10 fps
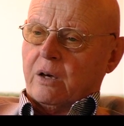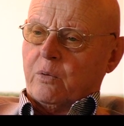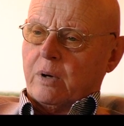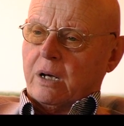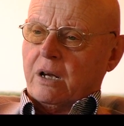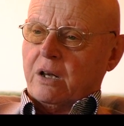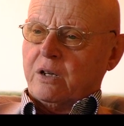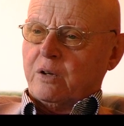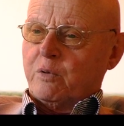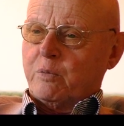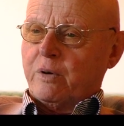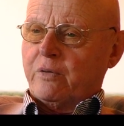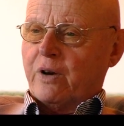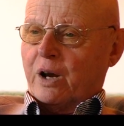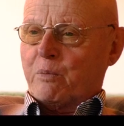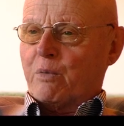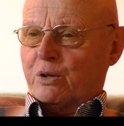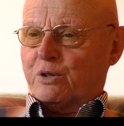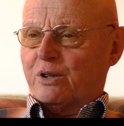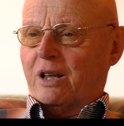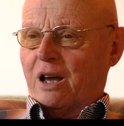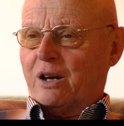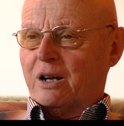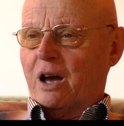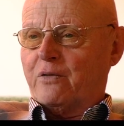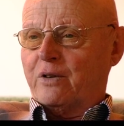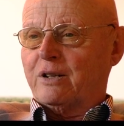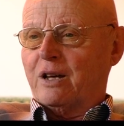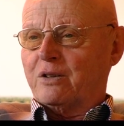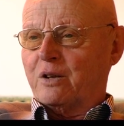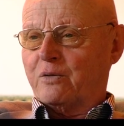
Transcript: London would be very much like life in London,